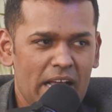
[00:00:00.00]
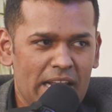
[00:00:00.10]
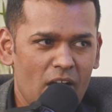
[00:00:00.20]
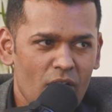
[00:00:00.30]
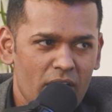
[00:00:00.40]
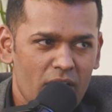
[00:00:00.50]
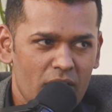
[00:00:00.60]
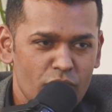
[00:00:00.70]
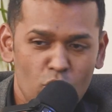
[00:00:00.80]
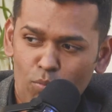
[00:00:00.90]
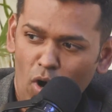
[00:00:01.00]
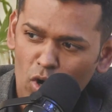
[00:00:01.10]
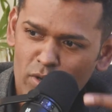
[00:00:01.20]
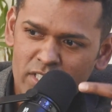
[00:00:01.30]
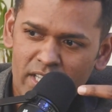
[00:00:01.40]
Now the robot
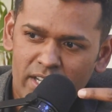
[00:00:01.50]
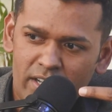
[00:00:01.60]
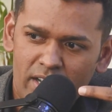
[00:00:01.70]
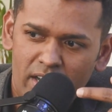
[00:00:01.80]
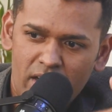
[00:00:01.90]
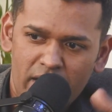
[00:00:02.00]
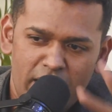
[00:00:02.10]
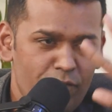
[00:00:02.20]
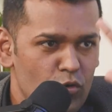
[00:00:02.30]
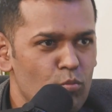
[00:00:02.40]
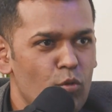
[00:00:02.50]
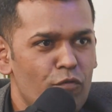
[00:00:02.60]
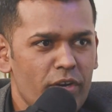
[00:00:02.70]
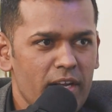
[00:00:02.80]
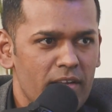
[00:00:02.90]
was left to move
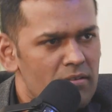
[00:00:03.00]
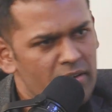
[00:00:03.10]
freely,